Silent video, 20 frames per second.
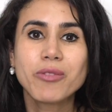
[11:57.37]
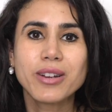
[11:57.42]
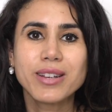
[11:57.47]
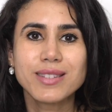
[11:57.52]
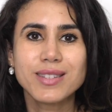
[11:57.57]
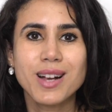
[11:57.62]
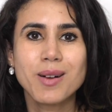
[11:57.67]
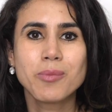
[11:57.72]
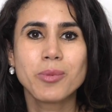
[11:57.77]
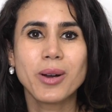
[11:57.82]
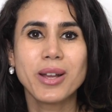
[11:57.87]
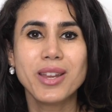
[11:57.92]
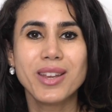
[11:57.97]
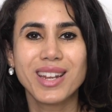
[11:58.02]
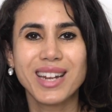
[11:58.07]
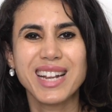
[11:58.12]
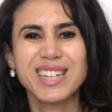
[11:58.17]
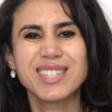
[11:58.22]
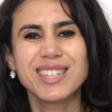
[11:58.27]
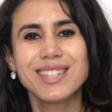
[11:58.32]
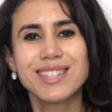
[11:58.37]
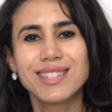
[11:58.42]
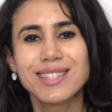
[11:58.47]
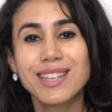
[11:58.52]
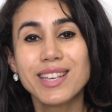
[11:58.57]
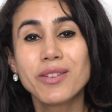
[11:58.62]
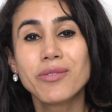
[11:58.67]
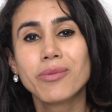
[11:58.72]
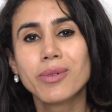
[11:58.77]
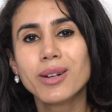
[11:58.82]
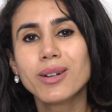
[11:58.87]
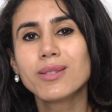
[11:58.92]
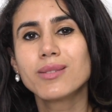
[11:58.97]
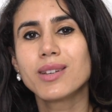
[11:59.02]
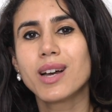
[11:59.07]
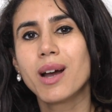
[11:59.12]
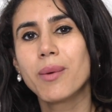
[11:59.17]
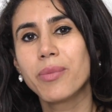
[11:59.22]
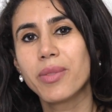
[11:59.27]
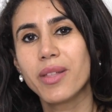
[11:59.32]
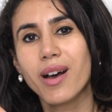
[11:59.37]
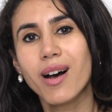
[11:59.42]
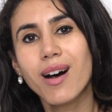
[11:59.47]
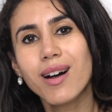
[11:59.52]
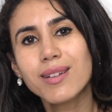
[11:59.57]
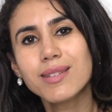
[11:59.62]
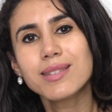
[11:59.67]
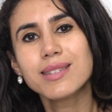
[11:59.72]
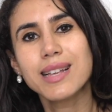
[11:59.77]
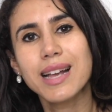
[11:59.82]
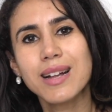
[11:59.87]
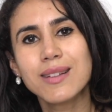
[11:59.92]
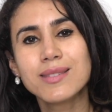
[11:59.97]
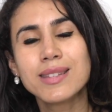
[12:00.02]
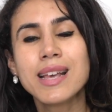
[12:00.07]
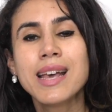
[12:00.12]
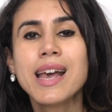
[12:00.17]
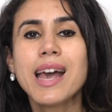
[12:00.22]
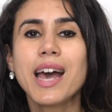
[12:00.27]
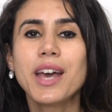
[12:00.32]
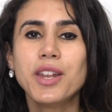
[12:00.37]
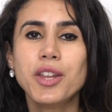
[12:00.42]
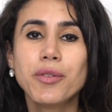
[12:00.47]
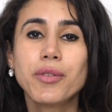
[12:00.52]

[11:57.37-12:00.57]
for example, and you can actually see real time the heart sounds, and